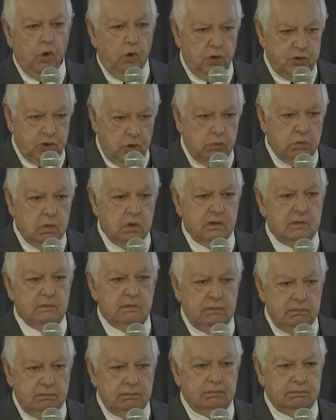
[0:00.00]
caught up with
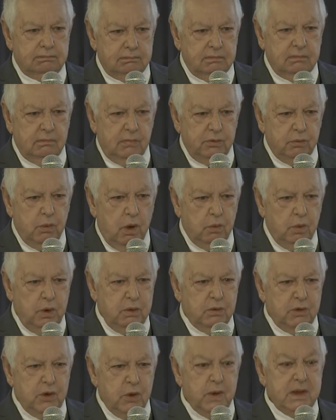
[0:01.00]
what we
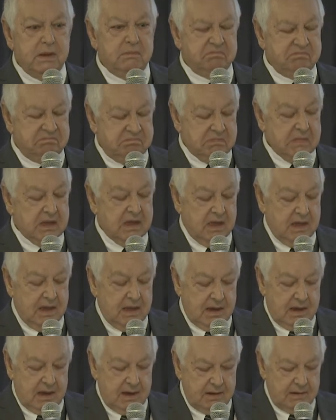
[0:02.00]
were doing,
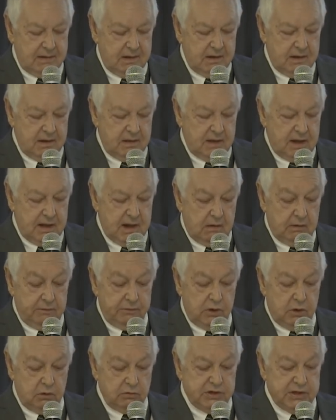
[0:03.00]
and they now
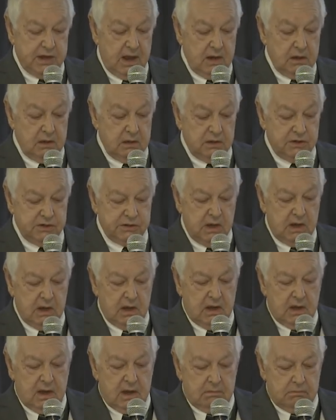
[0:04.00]
have their own standards.
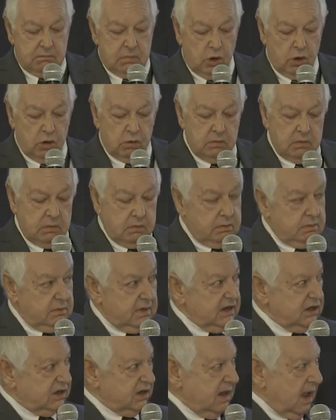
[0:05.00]
But
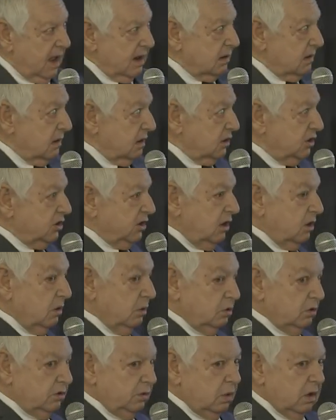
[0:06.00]
these standards are
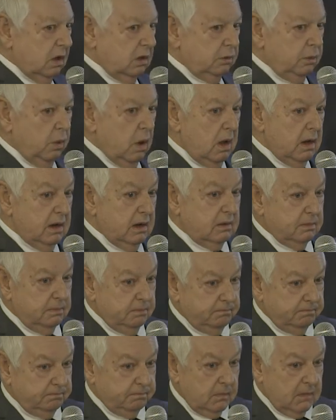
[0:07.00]
used worldwide,
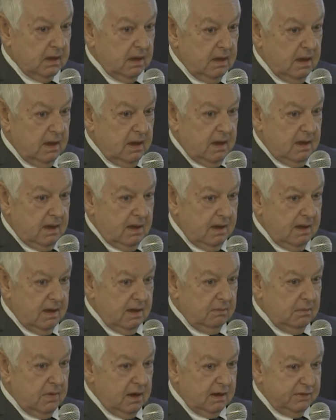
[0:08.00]

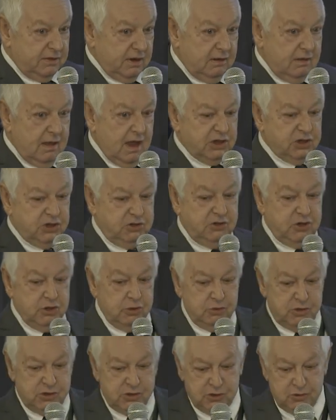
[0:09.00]
and I think that's
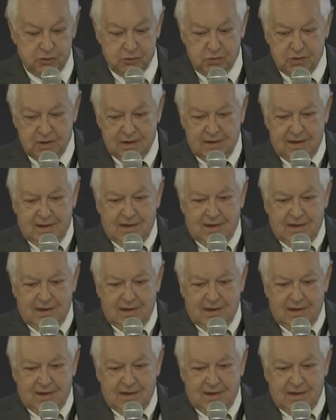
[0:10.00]
due to